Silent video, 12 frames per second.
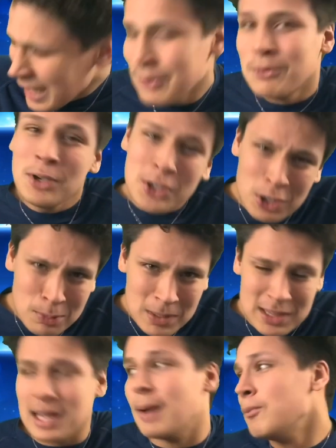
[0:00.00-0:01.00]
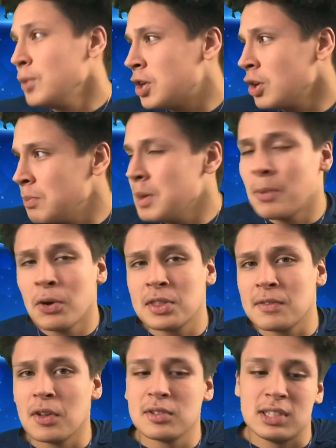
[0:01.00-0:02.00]
we could beat them. We could beat both
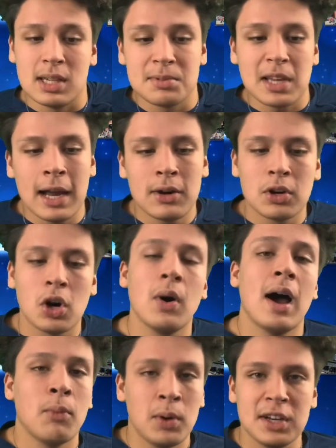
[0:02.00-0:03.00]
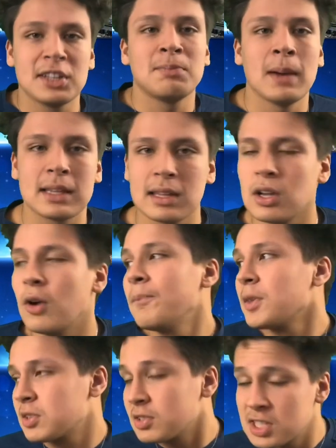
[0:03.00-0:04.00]
of those teams. I don't know. I wouldn't expect it, though.
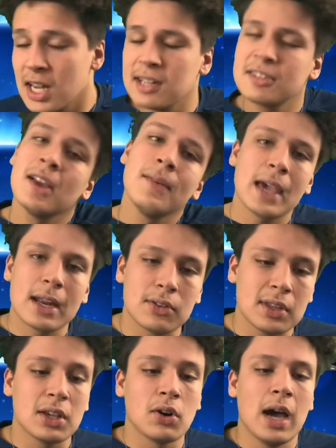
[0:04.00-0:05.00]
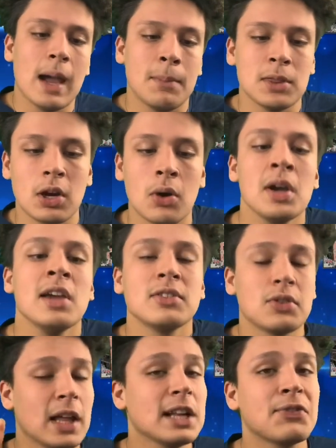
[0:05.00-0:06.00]
There's a chance. I don't think it'll happen, though.
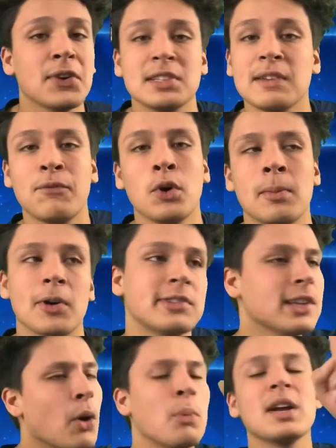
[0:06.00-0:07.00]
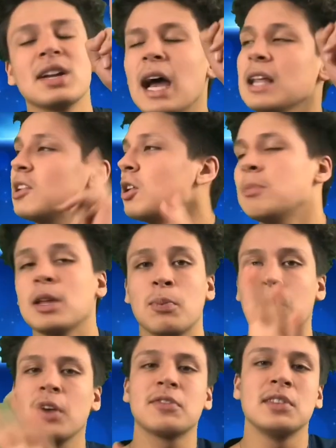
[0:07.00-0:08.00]
So that's first and foremost. No, we are not talking
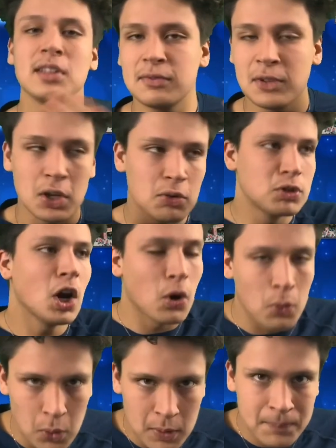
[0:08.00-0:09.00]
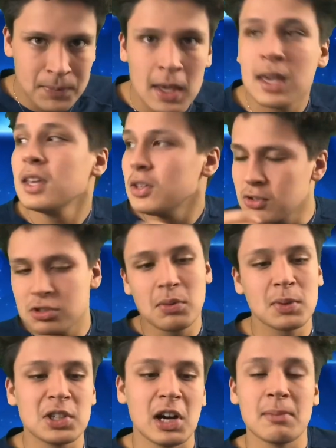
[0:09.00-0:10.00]
about the playoffs in this video. No. Usually
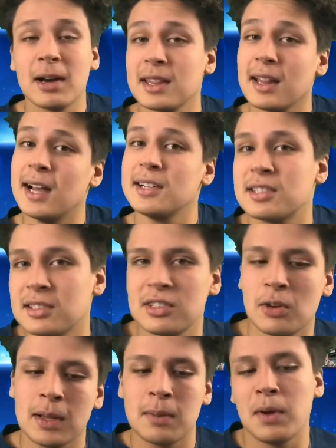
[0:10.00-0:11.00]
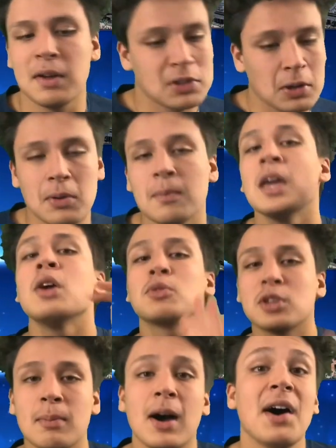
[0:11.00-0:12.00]
we're talking about the Lions can still make the playoffs. No. We're
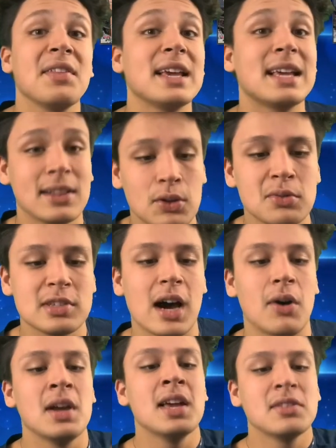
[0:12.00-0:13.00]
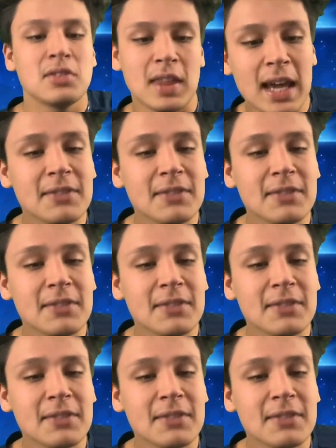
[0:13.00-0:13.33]
talking about how they can lose out. So they have